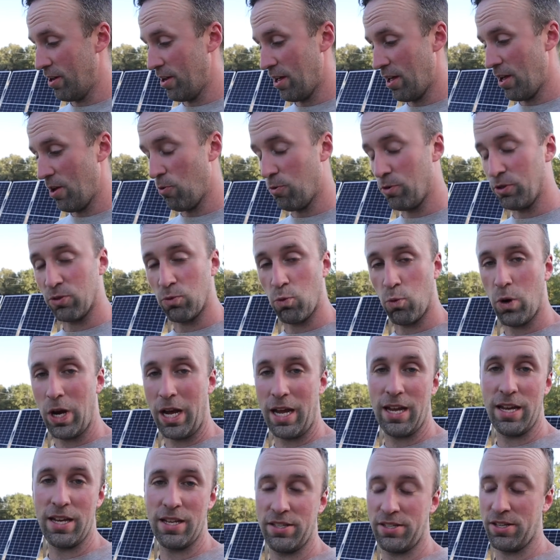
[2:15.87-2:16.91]
It was way
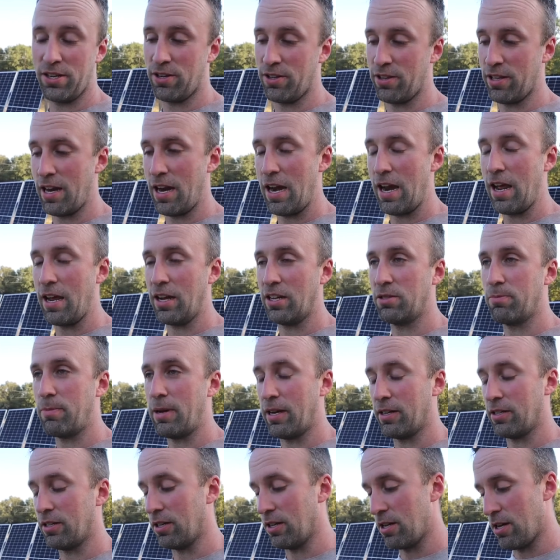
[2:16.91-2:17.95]
easier than I
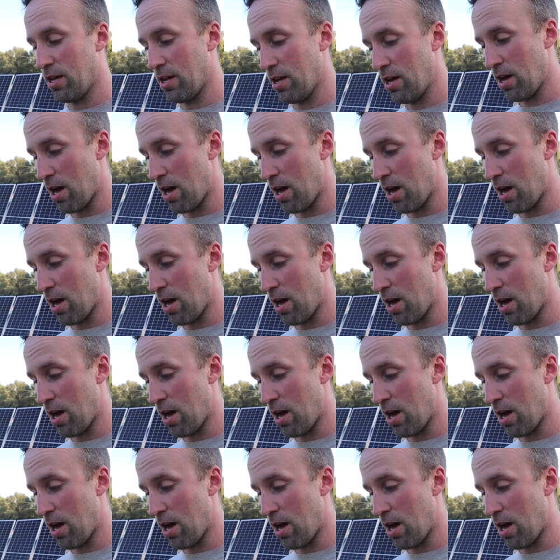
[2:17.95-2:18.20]
expected.